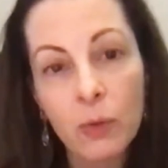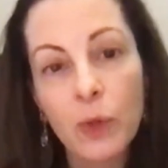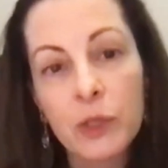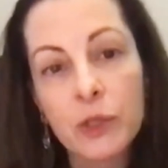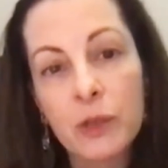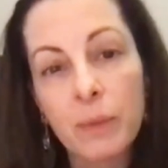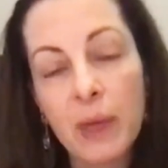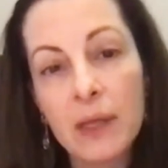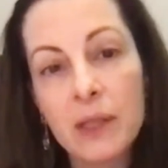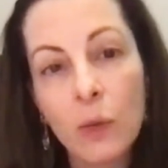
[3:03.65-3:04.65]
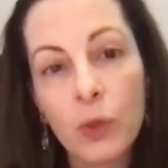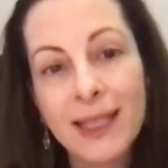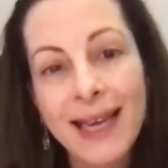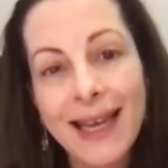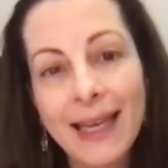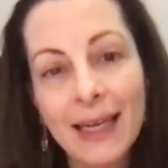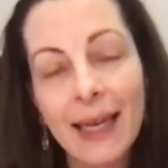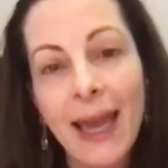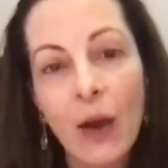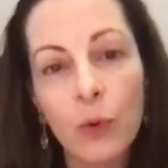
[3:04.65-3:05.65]
which means that we're taking
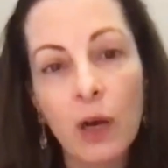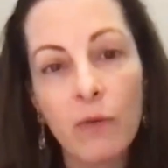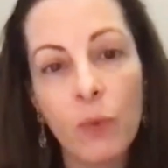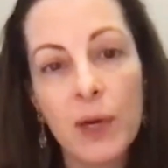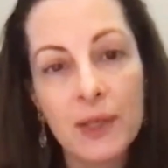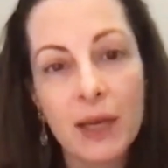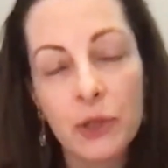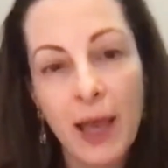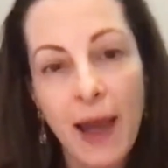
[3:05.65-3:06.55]
account of what's actually